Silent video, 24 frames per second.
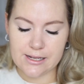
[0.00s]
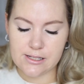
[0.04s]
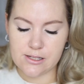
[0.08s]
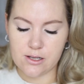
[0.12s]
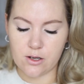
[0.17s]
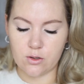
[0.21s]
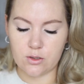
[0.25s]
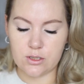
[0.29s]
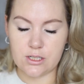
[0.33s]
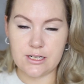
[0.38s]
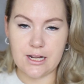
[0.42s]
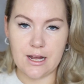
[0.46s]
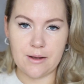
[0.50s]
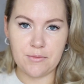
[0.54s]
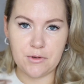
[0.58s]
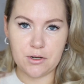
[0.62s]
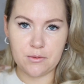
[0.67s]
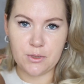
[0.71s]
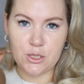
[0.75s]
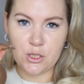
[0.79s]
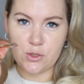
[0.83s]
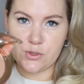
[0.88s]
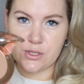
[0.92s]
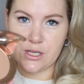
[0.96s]
So today I'm gonna
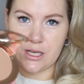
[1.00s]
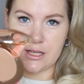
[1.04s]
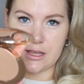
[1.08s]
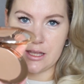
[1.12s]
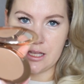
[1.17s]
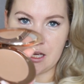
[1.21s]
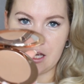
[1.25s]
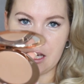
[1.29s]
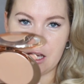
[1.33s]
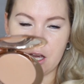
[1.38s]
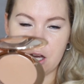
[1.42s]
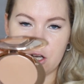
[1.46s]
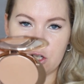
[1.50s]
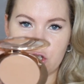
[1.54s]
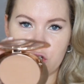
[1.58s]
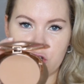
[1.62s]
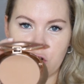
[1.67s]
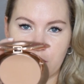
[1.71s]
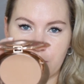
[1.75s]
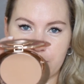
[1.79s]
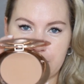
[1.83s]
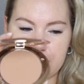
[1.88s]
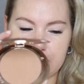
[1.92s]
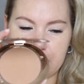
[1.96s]
be using the
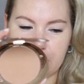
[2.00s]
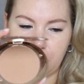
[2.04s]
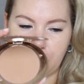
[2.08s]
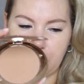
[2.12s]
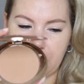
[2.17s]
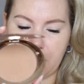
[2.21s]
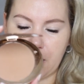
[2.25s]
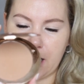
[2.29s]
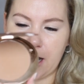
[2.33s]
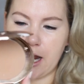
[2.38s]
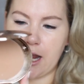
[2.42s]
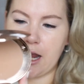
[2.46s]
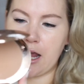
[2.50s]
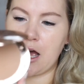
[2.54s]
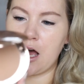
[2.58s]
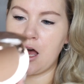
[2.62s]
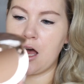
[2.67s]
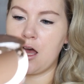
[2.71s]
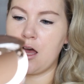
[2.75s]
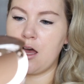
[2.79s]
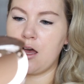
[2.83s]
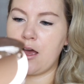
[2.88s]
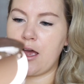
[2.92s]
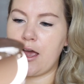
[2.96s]
Charlotte Tilbury
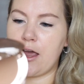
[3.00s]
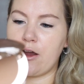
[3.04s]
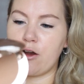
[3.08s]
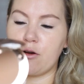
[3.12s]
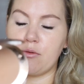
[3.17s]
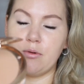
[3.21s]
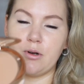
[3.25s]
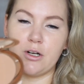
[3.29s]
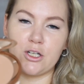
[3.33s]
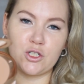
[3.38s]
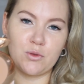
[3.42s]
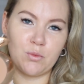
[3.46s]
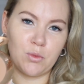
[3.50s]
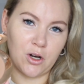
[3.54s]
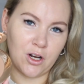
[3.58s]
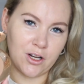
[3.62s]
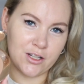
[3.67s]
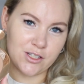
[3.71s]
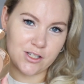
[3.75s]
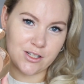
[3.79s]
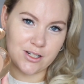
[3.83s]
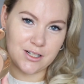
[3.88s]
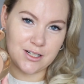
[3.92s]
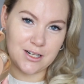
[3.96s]
Airbrush
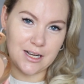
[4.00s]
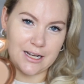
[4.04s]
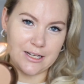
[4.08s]
Bronzer.